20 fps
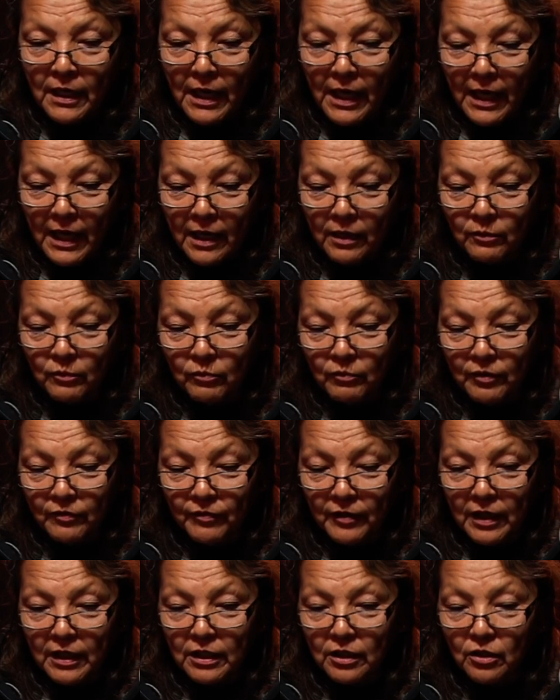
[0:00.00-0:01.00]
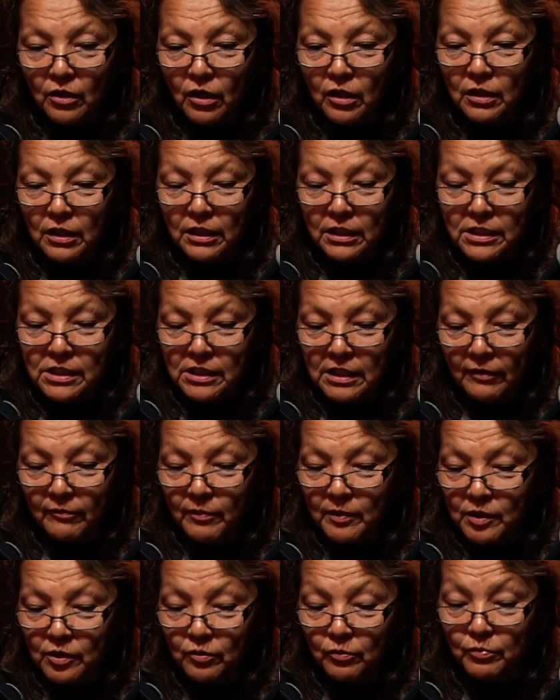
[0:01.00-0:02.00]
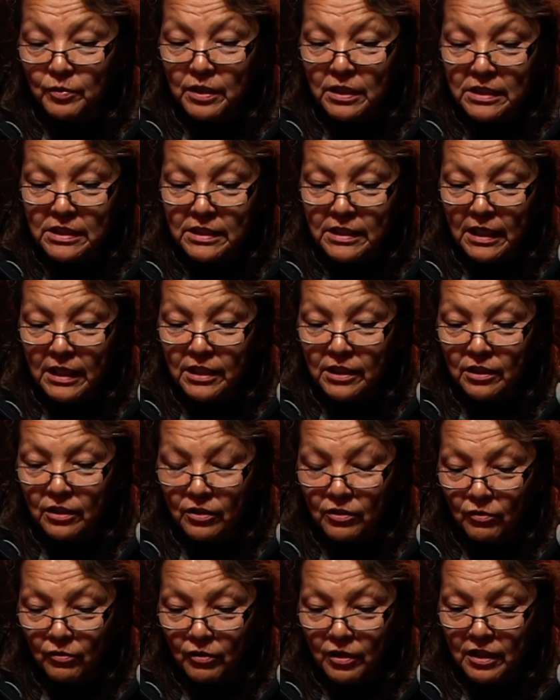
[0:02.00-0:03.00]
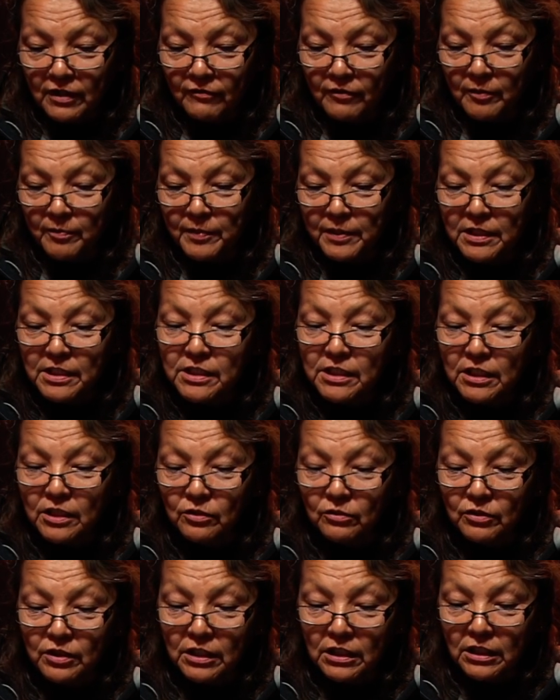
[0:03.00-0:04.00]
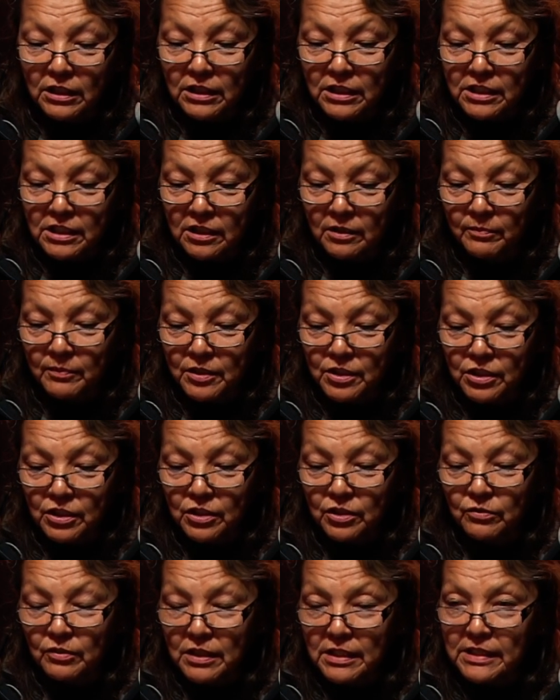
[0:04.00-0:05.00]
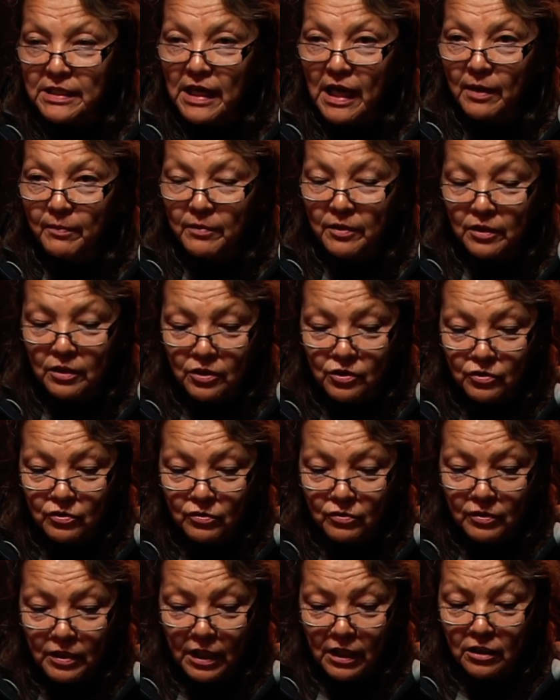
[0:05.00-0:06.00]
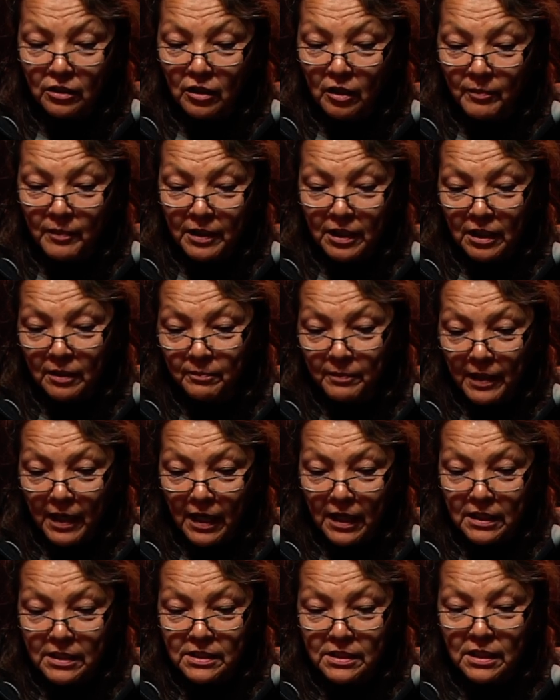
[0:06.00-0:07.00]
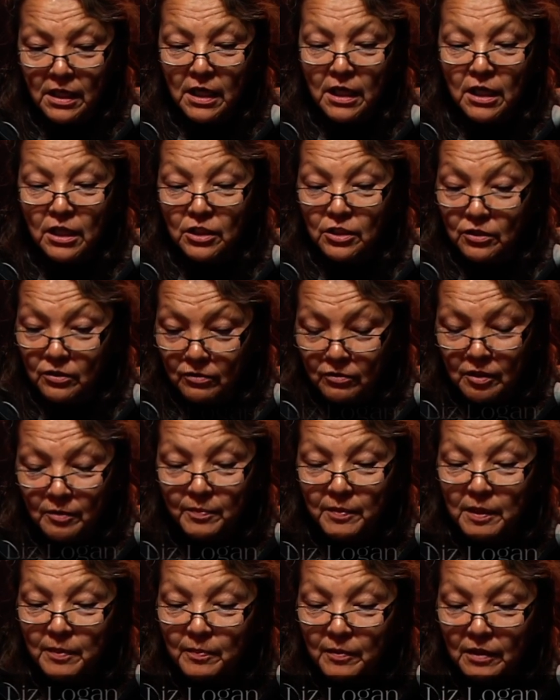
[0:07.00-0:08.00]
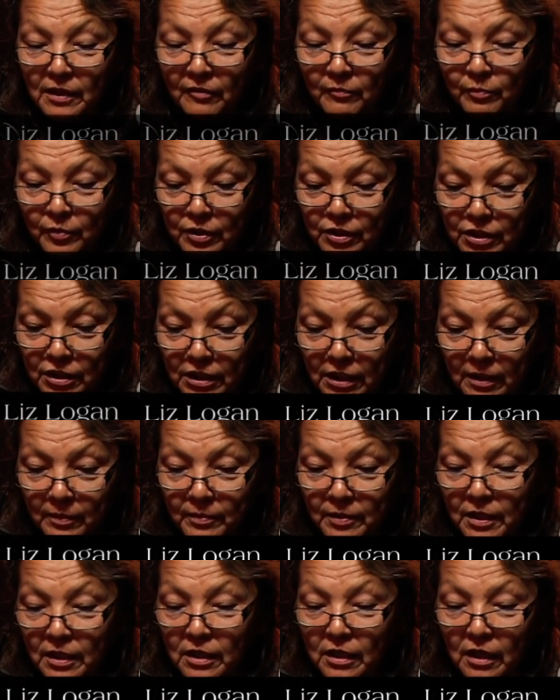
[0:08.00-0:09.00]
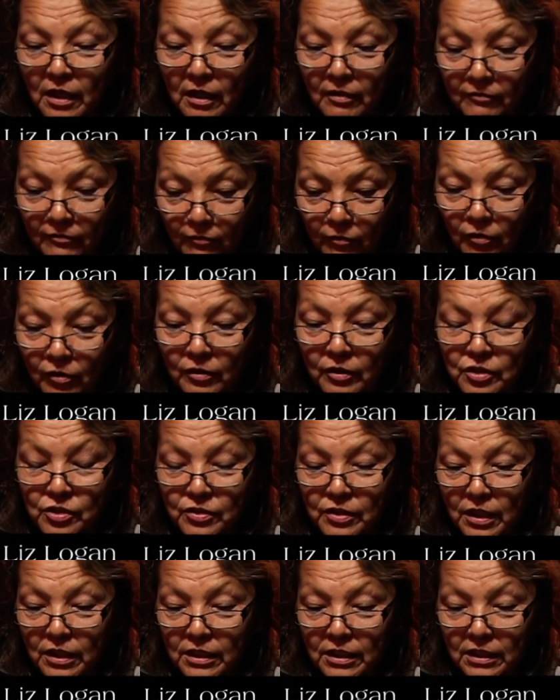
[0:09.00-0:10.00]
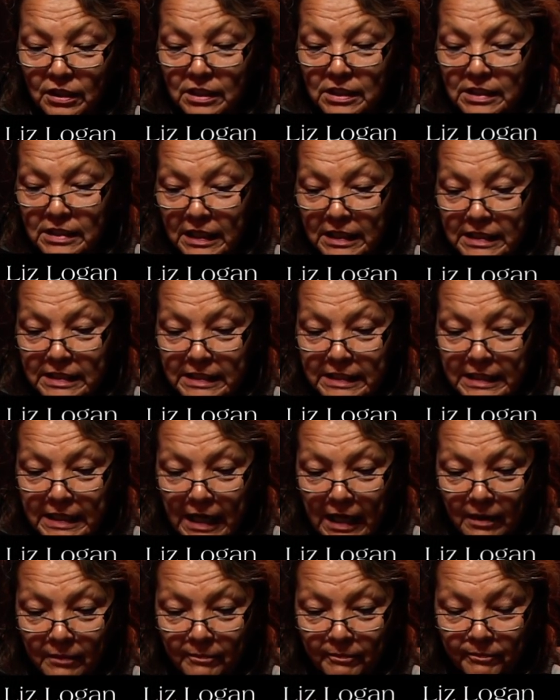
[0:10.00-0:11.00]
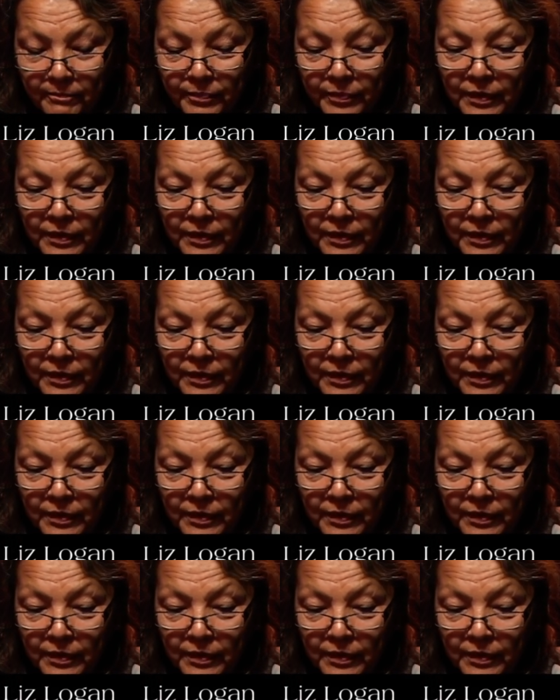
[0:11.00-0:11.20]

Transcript: And we finally call on this government to reinstate the authority of the BC Utilities Commission to examine the true economic impacts to the people of British Columbia for constructing the Site C dam.